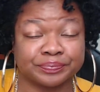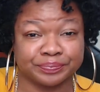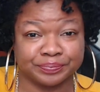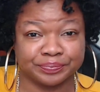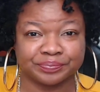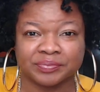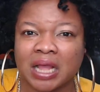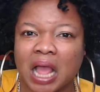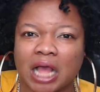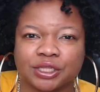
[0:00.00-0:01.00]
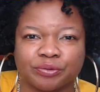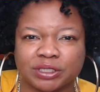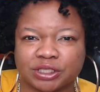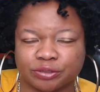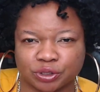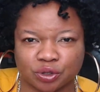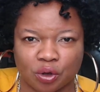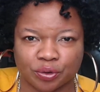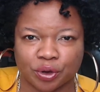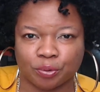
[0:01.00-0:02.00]
Mm. And then we see what's
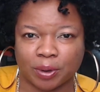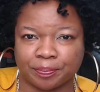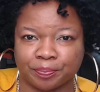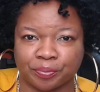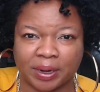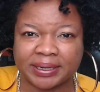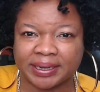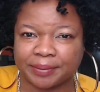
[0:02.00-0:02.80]
going on with Brittany.